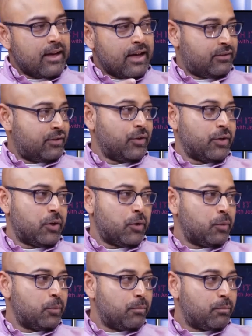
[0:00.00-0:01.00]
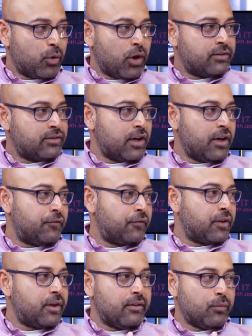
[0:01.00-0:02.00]
as you know,
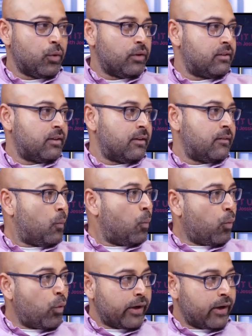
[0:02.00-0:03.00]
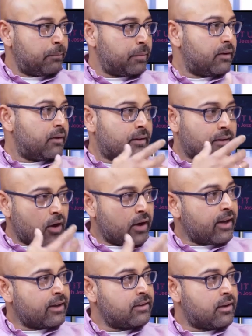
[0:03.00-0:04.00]
BroadSoft was a VoIP
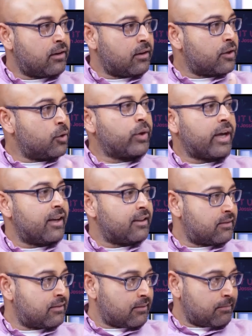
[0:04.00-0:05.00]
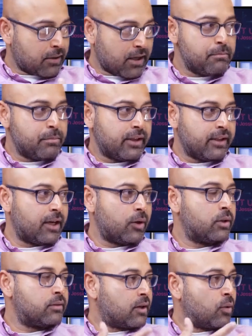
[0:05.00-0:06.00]
contact center U CaaS company that
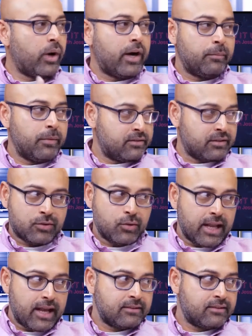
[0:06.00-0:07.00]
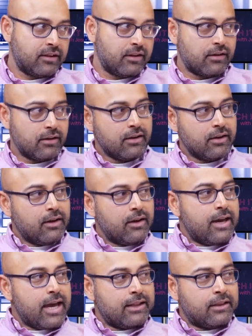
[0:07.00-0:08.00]
was acquired by Cisco last year. Mm-hmm.
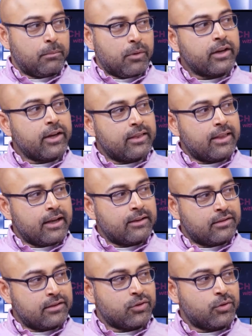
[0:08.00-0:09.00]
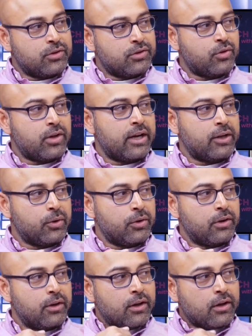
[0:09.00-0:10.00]
And the market that Cisco is trying
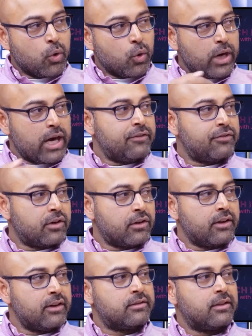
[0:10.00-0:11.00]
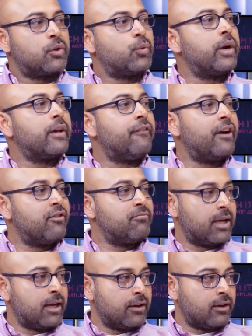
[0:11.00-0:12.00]
to go after is a twenty-five
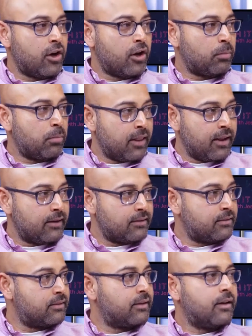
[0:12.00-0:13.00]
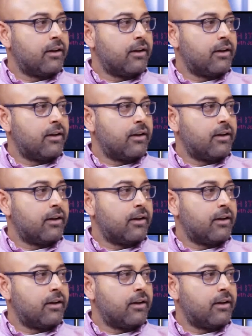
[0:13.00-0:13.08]
billion dollars plus